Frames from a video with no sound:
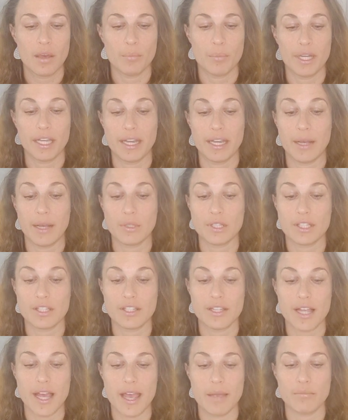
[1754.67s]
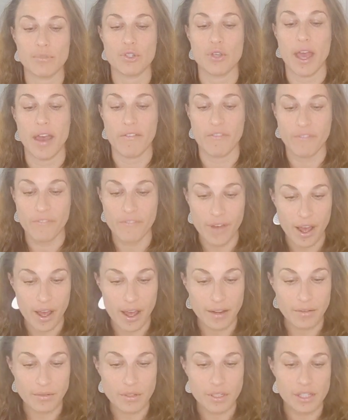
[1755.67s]
but now it's time to have
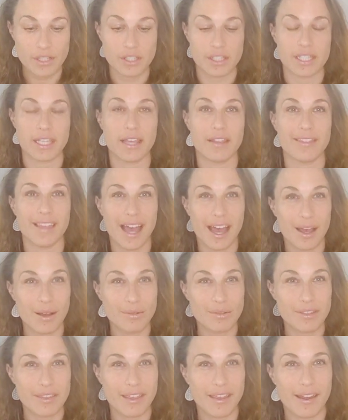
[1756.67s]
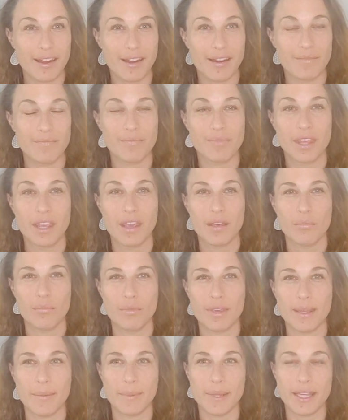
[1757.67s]
fun, to get out there.
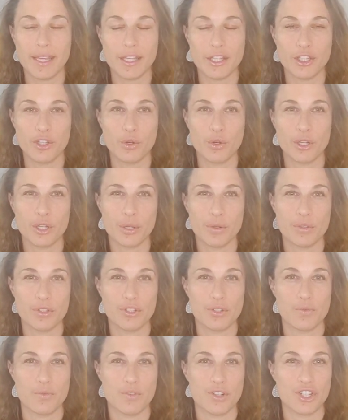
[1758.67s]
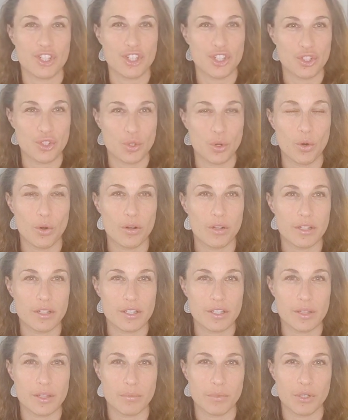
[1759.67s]
Maybe you're going to restore
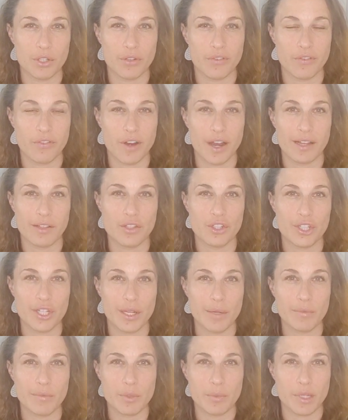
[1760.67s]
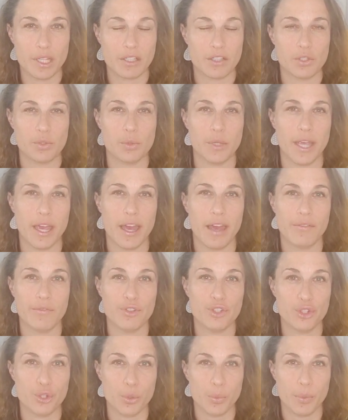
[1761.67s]
some new friendships because we
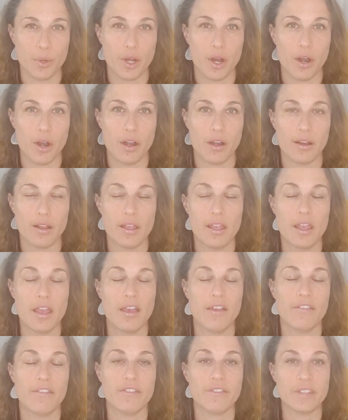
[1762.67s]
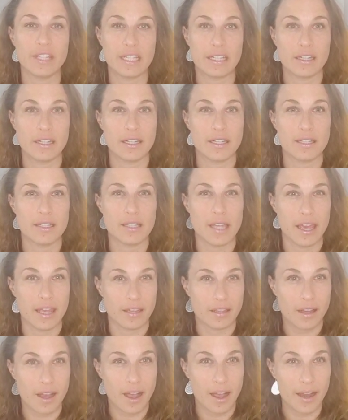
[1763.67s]
have Jupiter, Venus,
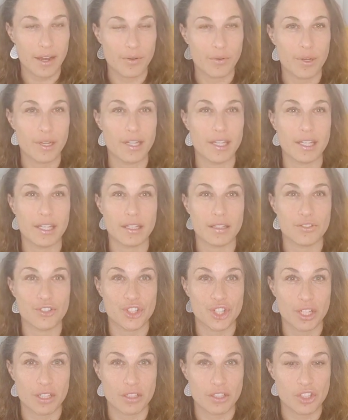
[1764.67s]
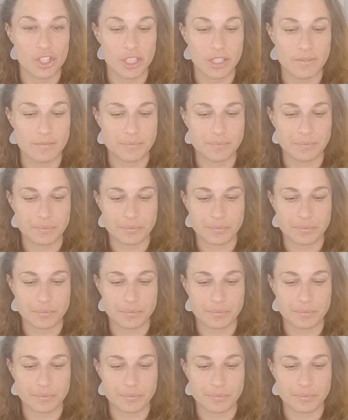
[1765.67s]
and Chiron in conjunction.